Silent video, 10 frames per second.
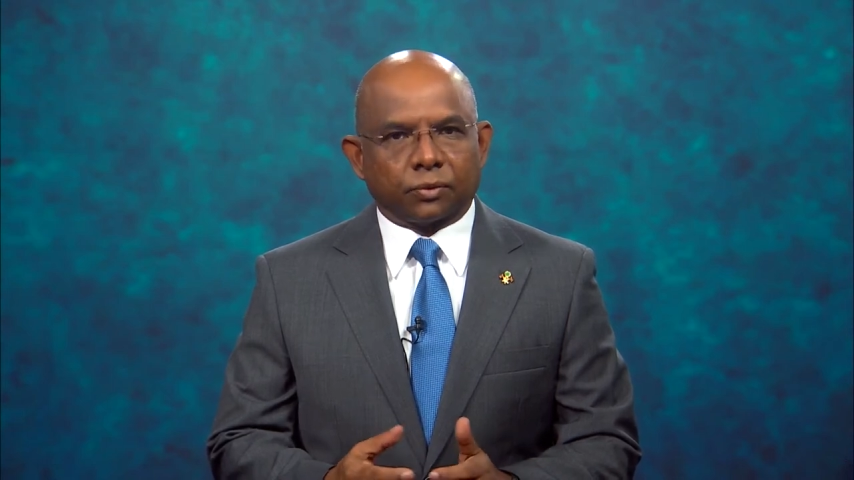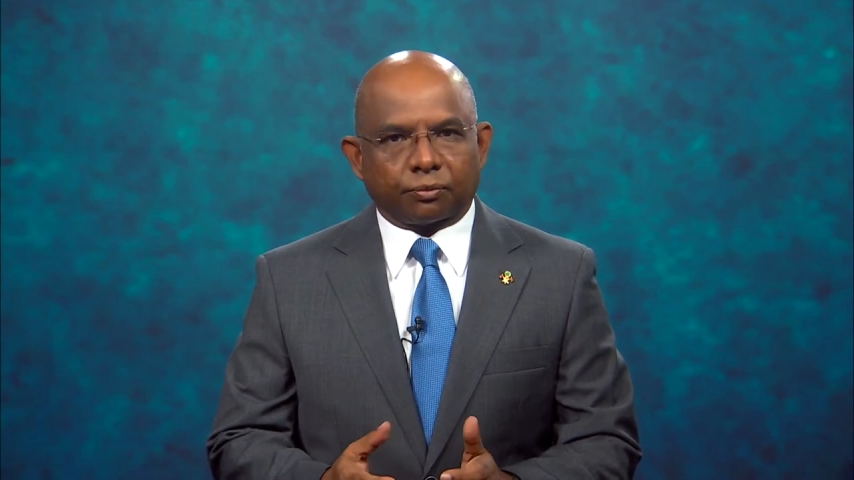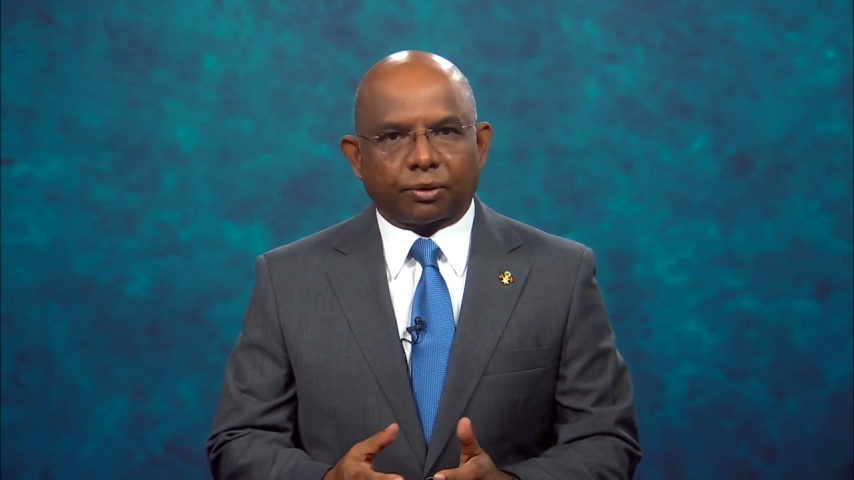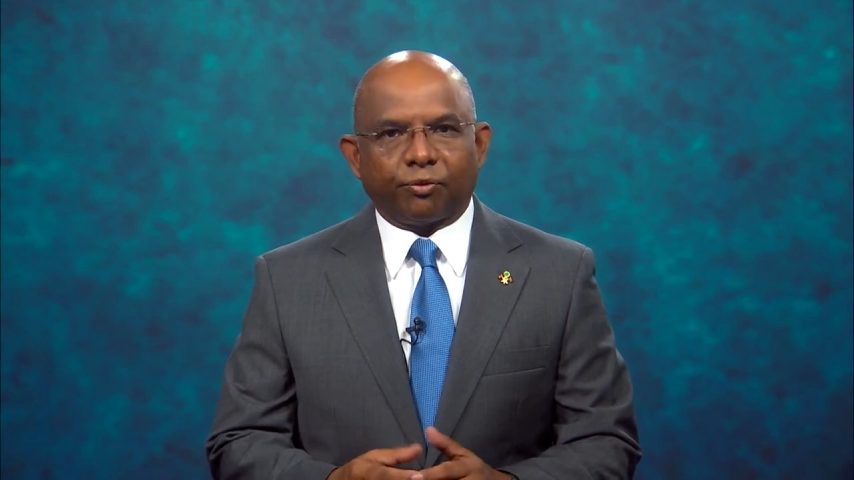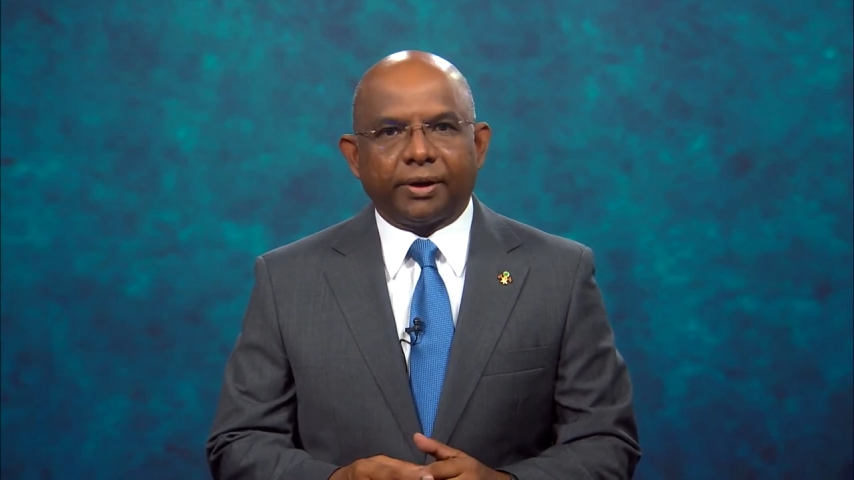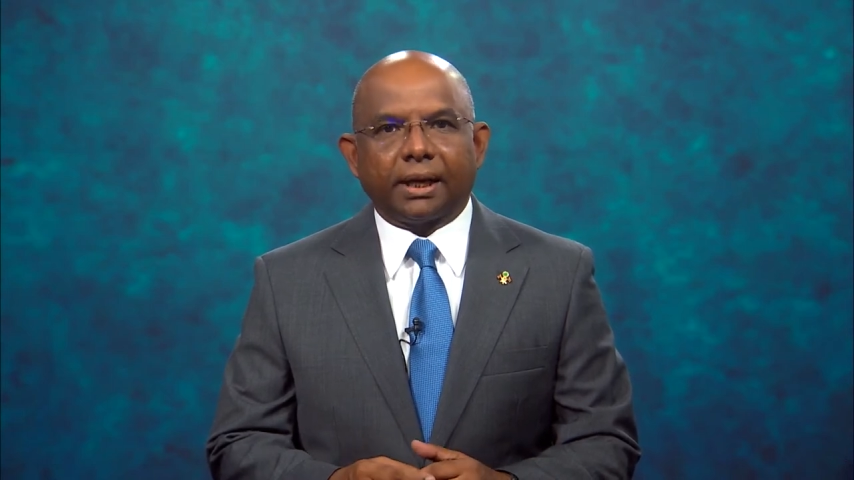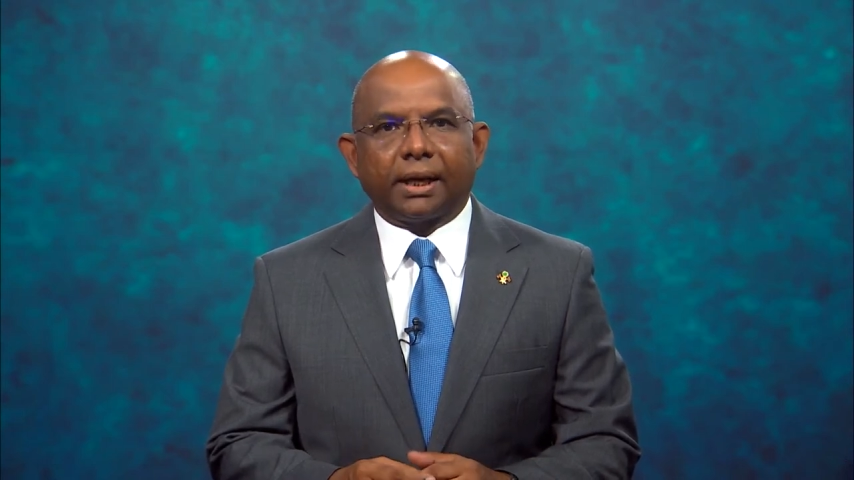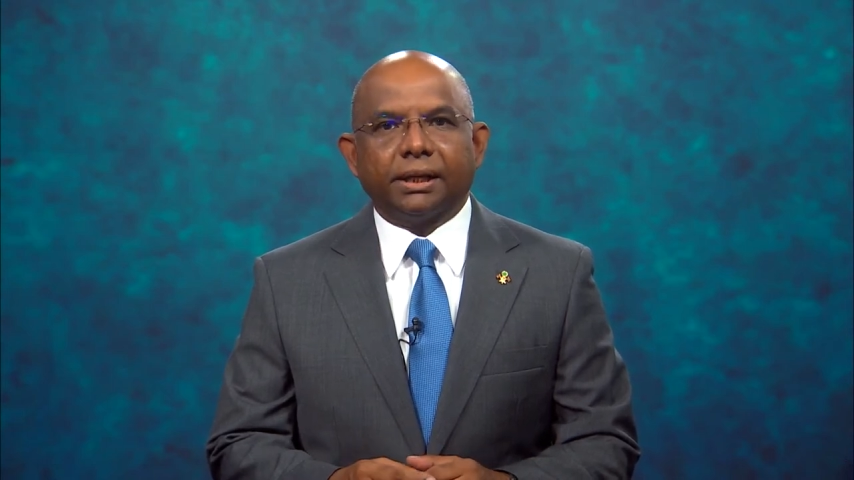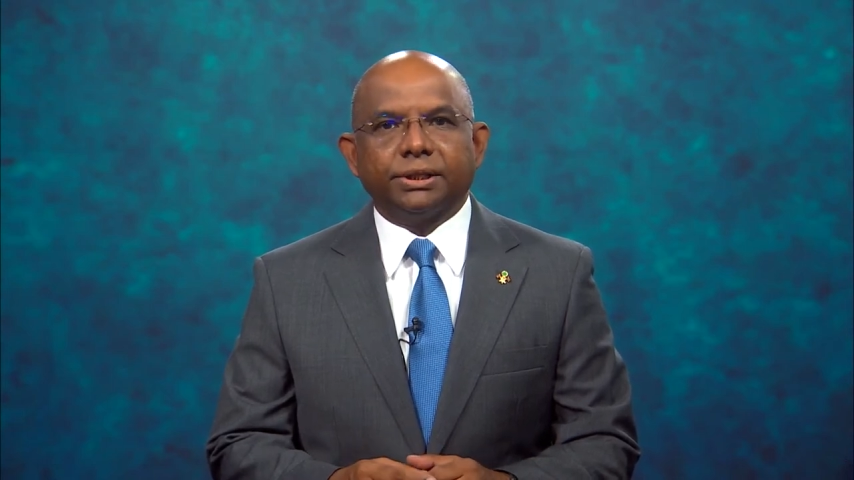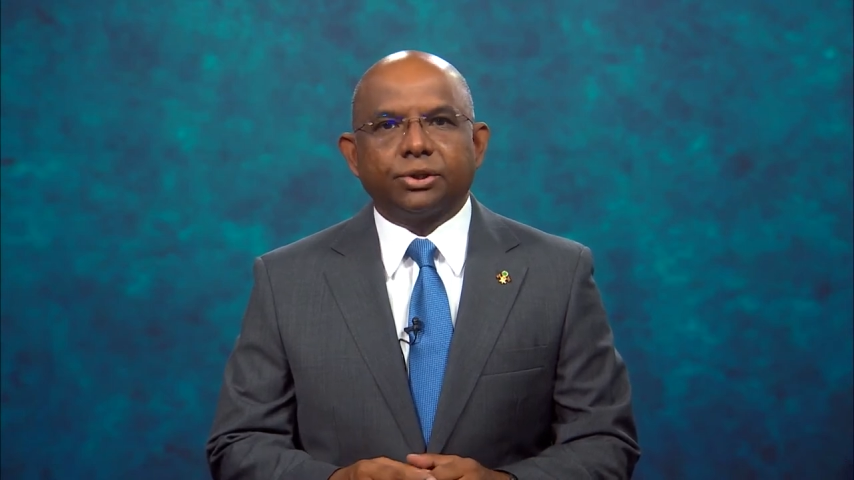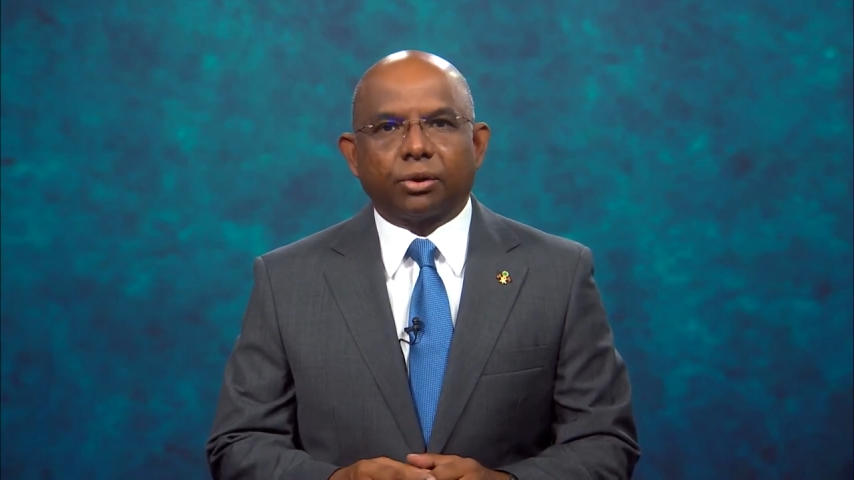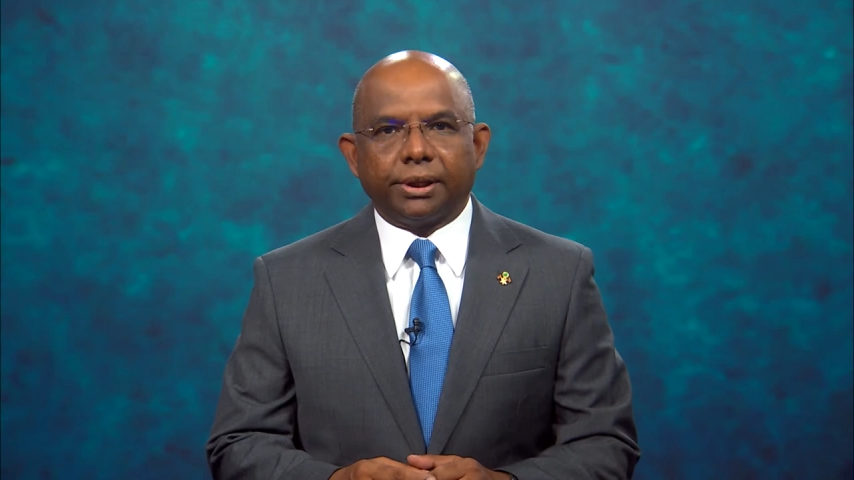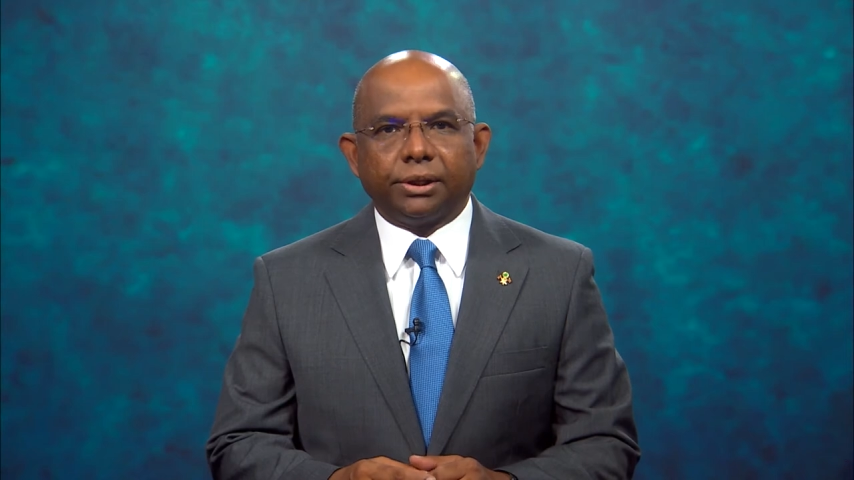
from where I join